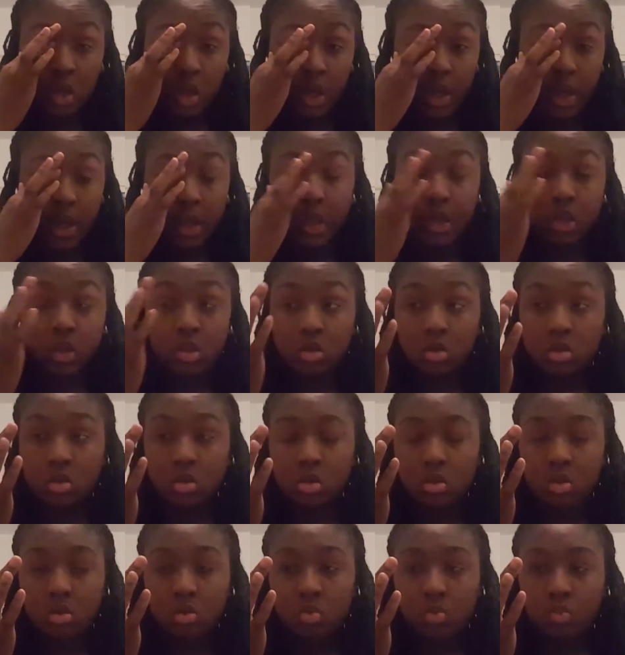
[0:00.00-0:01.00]
And
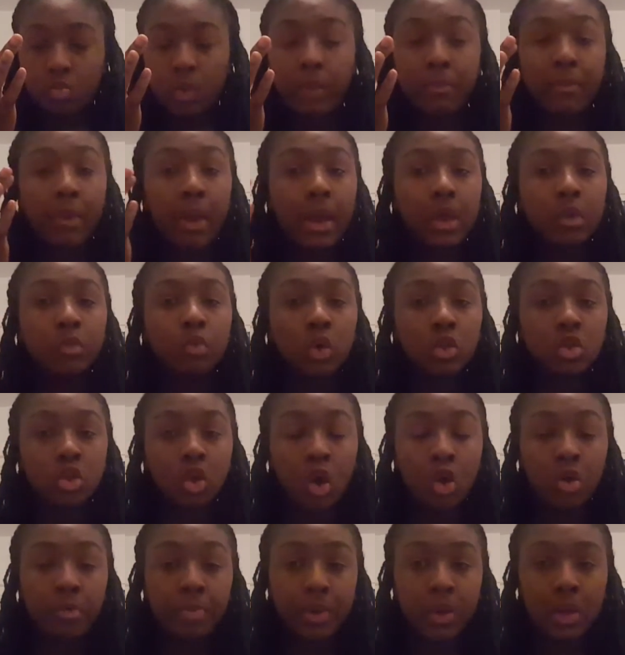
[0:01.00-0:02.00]
when my head was
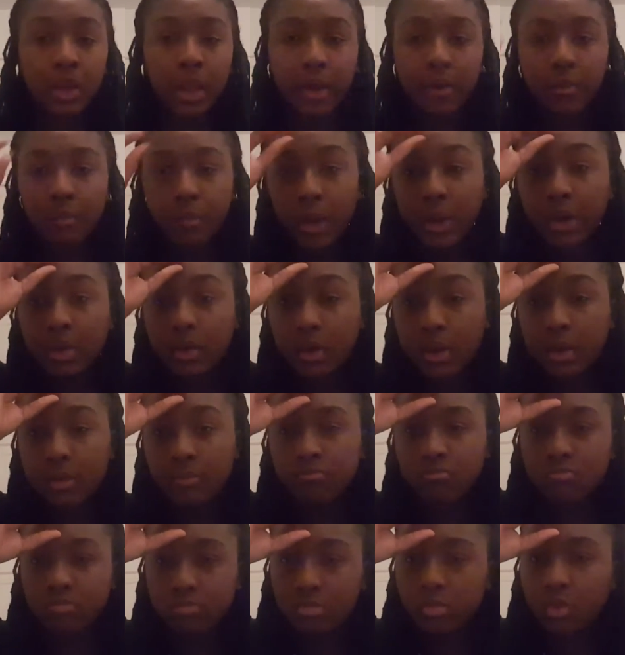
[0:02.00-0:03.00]
open, like, when
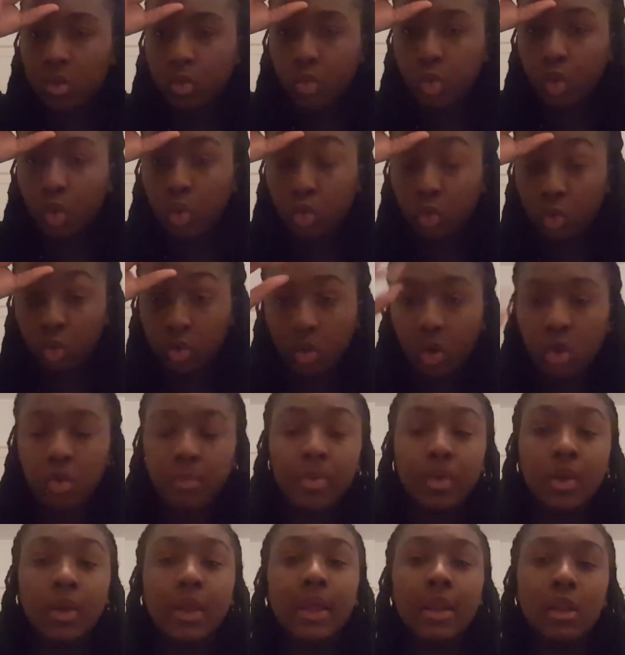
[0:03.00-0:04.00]
the wound was
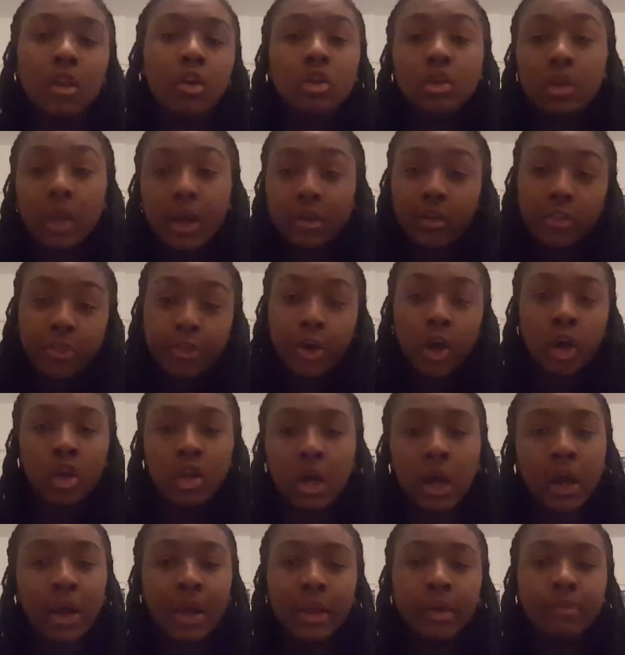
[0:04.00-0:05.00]
open, it looked like a third
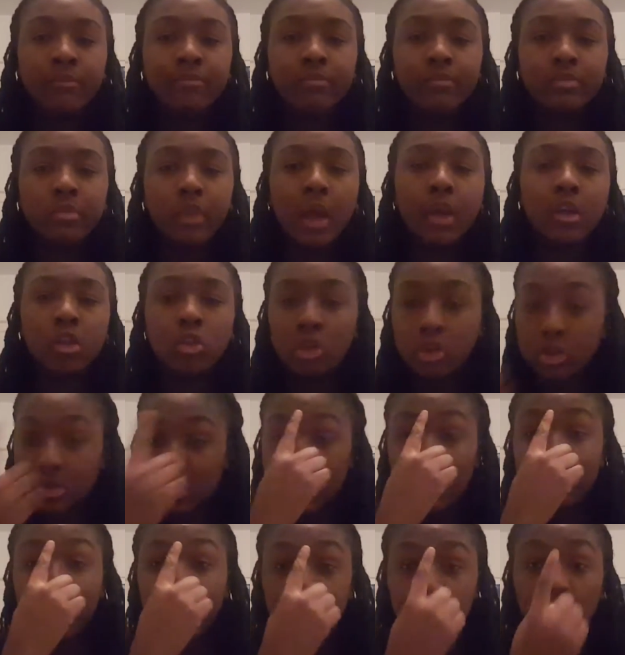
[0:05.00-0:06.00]
eye. Like, you could
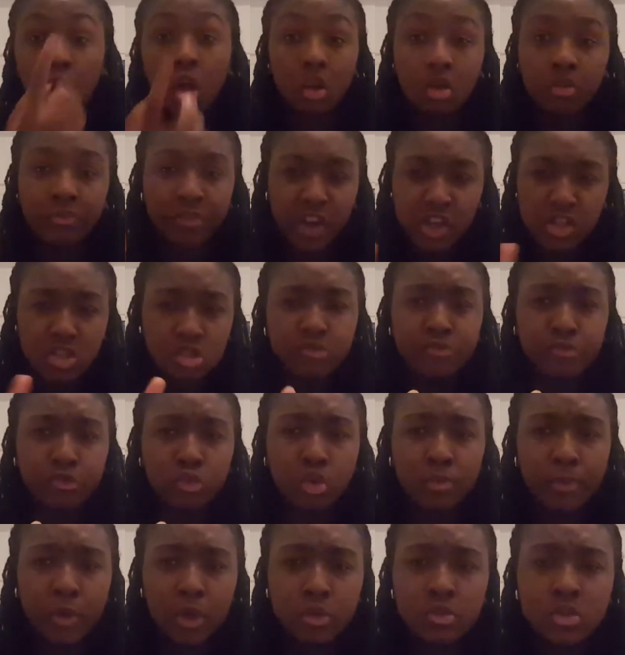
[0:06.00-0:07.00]
see my skull first and
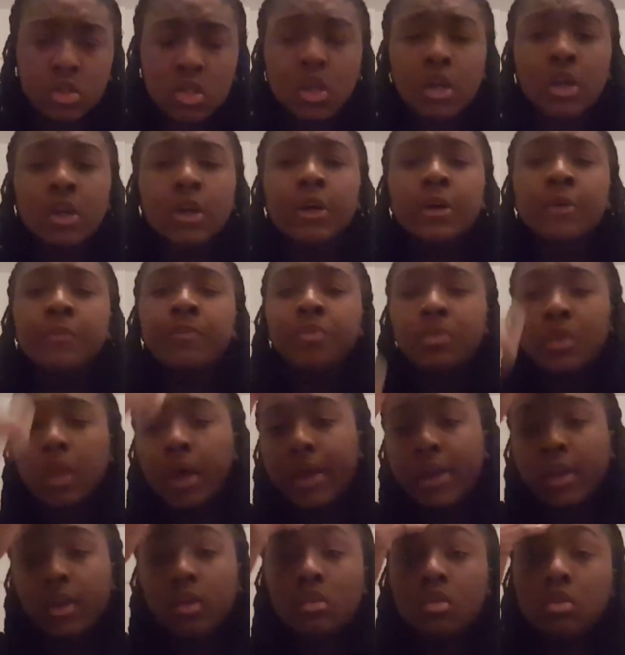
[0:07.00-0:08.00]
foremost.
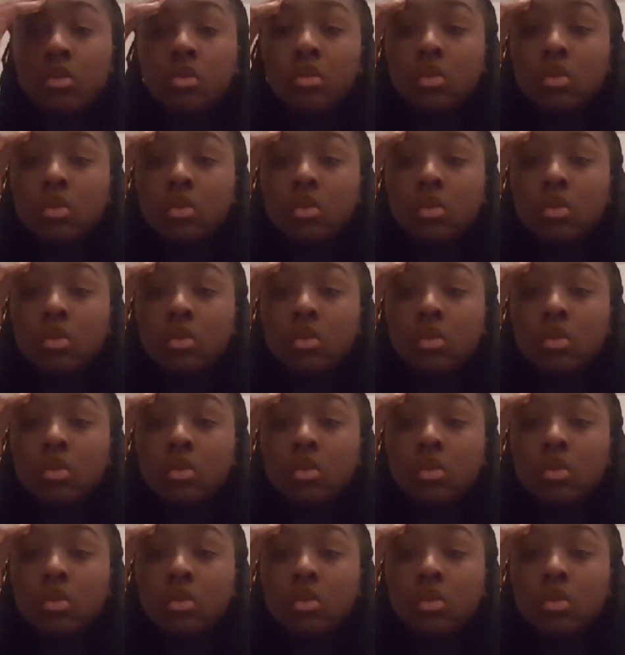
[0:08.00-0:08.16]
Like,